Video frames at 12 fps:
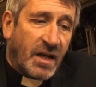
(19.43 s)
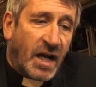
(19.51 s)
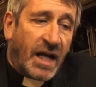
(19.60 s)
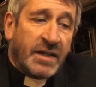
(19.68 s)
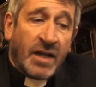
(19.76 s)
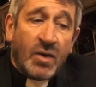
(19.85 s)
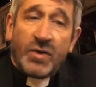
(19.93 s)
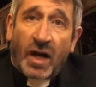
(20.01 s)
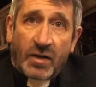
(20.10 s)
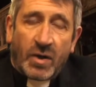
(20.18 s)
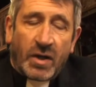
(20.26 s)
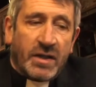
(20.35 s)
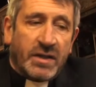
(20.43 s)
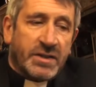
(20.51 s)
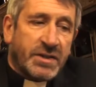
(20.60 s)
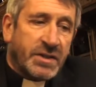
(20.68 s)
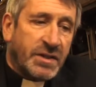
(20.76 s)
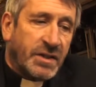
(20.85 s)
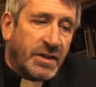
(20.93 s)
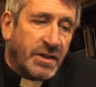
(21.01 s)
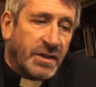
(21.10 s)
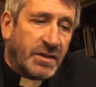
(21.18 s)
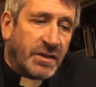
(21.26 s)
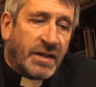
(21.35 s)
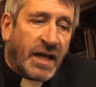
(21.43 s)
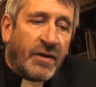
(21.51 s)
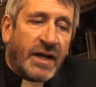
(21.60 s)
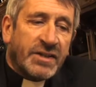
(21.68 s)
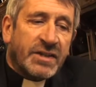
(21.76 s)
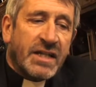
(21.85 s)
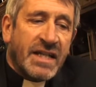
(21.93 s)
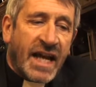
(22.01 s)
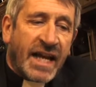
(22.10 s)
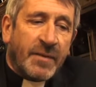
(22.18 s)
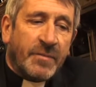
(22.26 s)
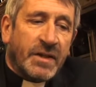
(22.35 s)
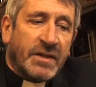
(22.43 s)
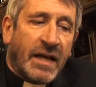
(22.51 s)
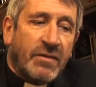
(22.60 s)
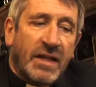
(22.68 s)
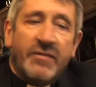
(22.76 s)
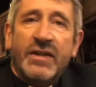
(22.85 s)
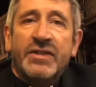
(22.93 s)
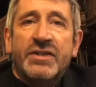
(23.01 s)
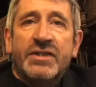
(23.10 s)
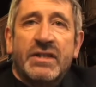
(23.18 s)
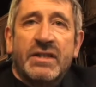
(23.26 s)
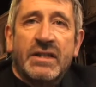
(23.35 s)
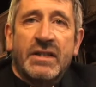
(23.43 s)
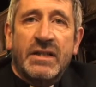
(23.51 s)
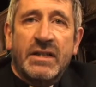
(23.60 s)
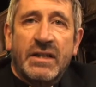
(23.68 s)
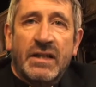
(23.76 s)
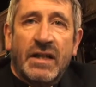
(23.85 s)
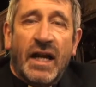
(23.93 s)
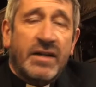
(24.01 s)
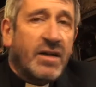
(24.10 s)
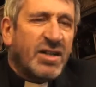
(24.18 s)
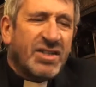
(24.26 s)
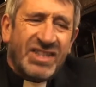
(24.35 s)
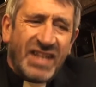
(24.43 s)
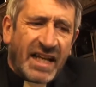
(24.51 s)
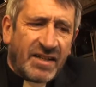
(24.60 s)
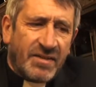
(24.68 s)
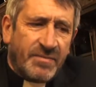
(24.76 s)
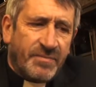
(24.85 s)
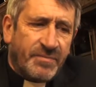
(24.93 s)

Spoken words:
I know thy works, that thou hast a name, that thou livest and art dead.